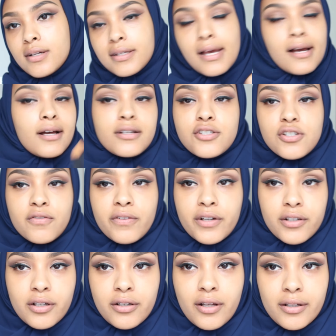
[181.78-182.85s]
yeah, I just
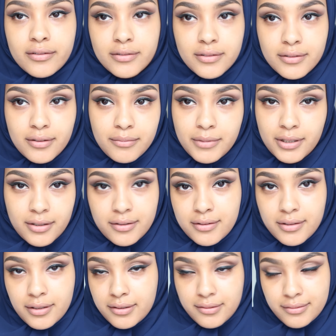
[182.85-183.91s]
figured I'm not
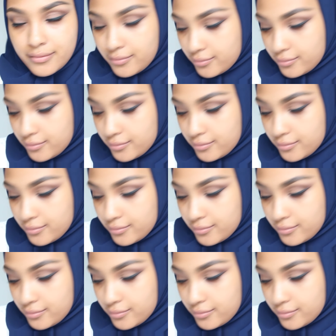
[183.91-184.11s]
gonna.